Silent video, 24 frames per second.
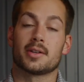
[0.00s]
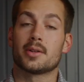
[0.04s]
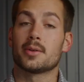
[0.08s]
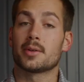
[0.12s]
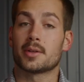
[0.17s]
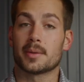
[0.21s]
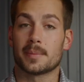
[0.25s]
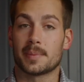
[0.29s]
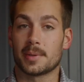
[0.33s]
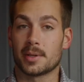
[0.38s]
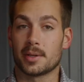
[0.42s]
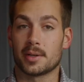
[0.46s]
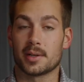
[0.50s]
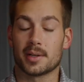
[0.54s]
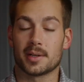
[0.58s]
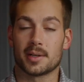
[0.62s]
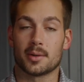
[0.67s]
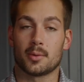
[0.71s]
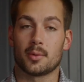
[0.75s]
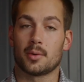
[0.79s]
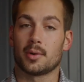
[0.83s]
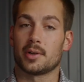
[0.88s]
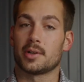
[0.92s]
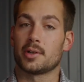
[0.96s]
new
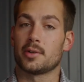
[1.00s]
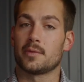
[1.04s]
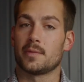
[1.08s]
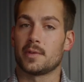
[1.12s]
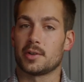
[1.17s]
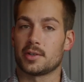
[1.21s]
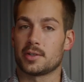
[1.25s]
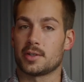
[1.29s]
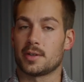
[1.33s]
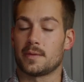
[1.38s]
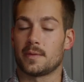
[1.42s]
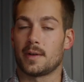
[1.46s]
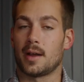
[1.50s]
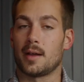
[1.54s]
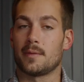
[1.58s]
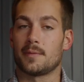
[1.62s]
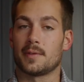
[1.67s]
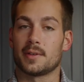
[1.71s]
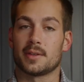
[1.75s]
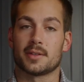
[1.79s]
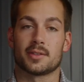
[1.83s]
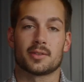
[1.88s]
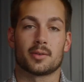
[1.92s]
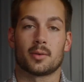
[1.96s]
computer or new version of
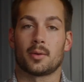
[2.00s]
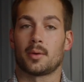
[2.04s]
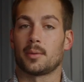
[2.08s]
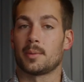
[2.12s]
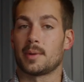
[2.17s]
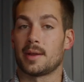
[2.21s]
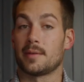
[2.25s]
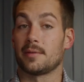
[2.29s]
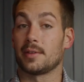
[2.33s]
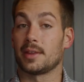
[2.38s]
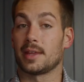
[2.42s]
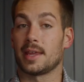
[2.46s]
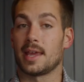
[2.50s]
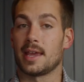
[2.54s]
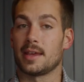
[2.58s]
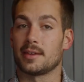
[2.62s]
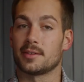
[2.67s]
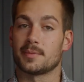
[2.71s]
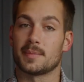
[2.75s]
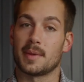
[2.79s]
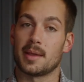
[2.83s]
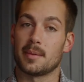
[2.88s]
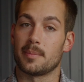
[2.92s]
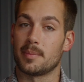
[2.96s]
Office or whatever the
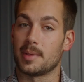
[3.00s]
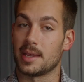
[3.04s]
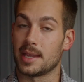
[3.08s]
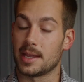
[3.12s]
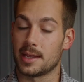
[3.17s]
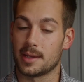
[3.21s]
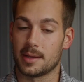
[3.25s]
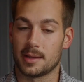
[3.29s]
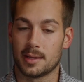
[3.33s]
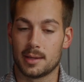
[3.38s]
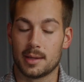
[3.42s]
case may be.